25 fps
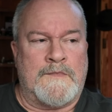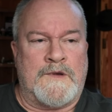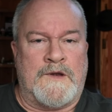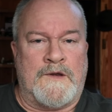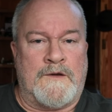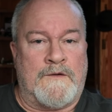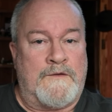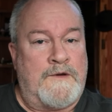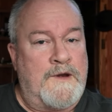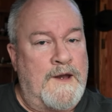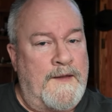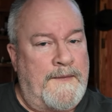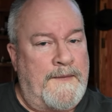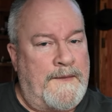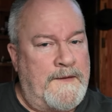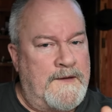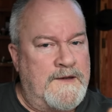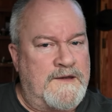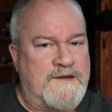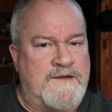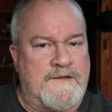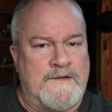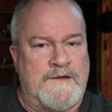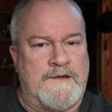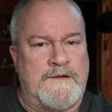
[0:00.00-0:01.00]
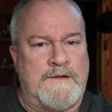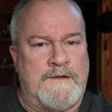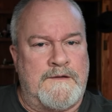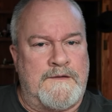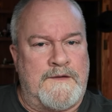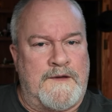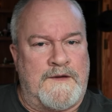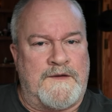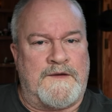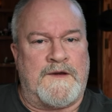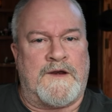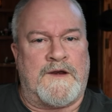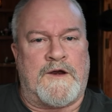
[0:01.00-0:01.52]
You know, nothing to
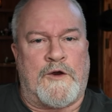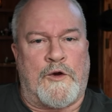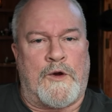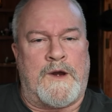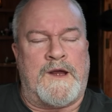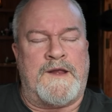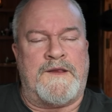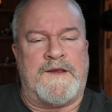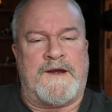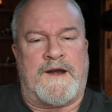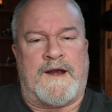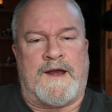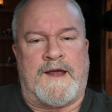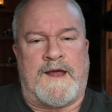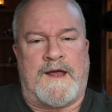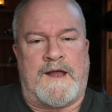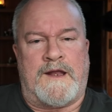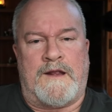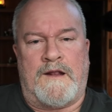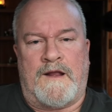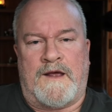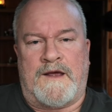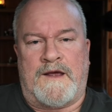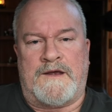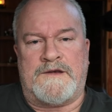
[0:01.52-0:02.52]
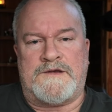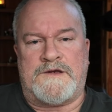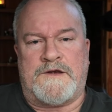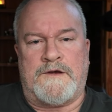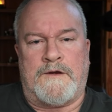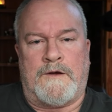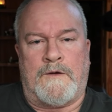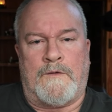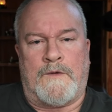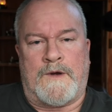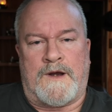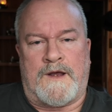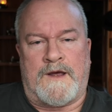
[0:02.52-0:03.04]
the degree that I had last
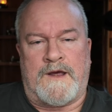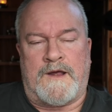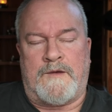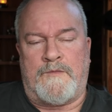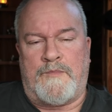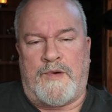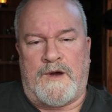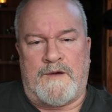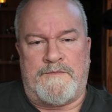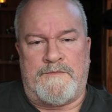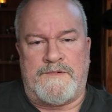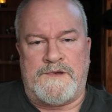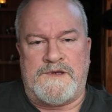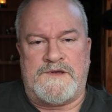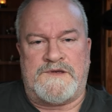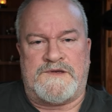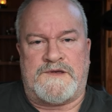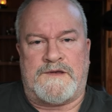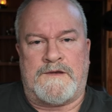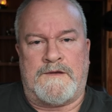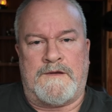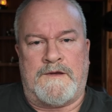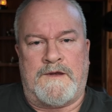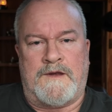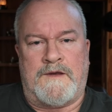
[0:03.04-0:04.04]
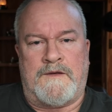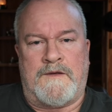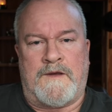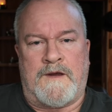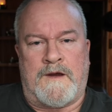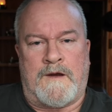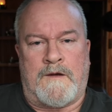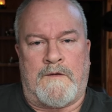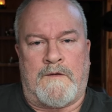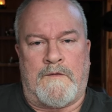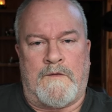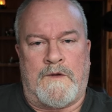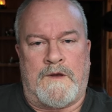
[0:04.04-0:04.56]
year when I had puppies in
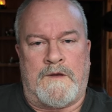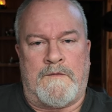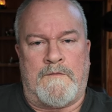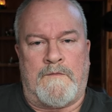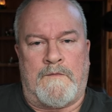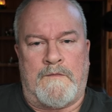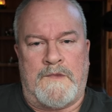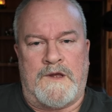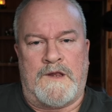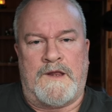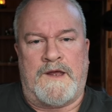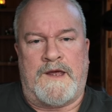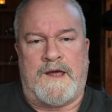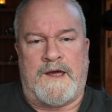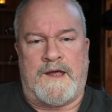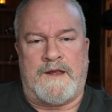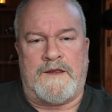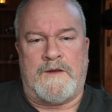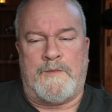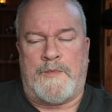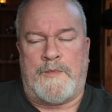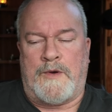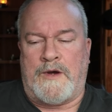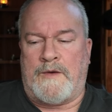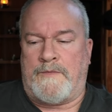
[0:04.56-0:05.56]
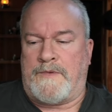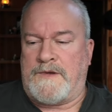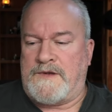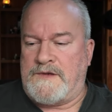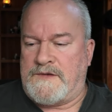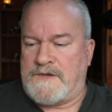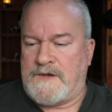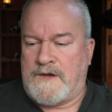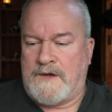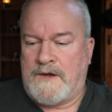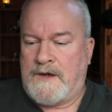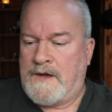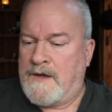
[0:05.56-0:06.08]
there, when Millie had the
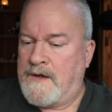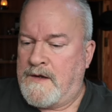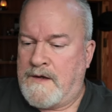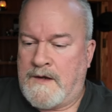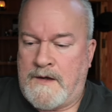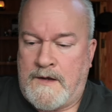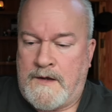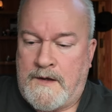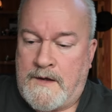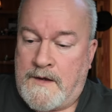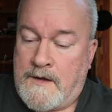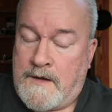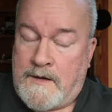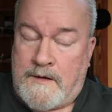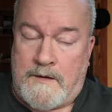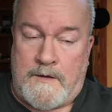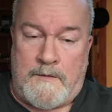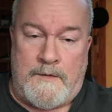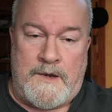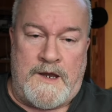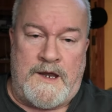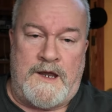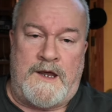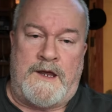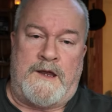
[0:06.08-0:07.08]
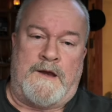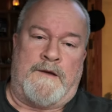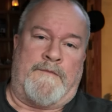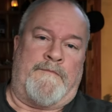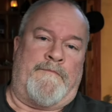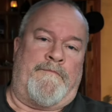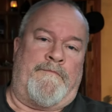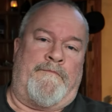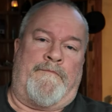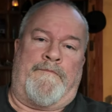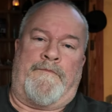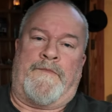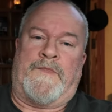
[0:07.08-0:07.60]
puppies. But
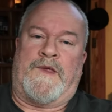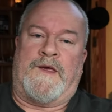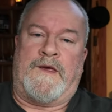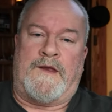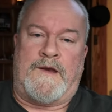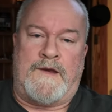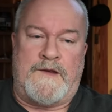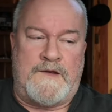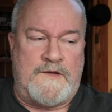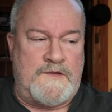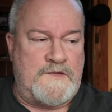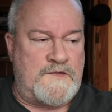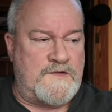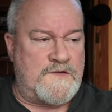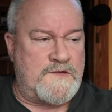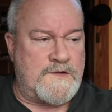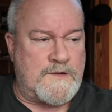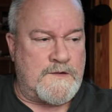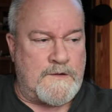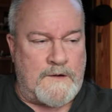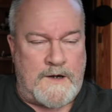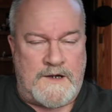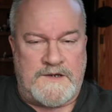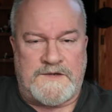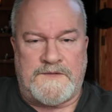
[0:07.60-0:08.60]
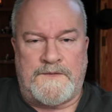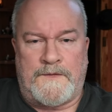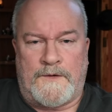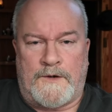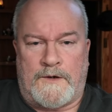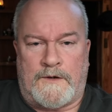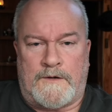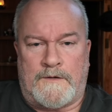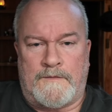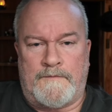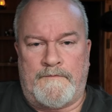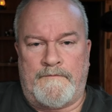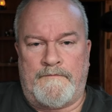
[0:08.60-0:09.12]
man, it is
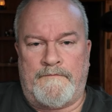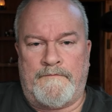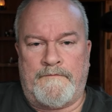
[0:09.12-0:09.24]
stressful.